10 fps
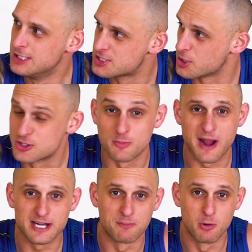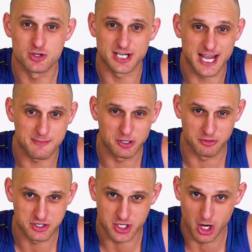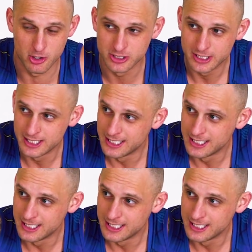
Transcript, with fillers: social media push to get me on the show.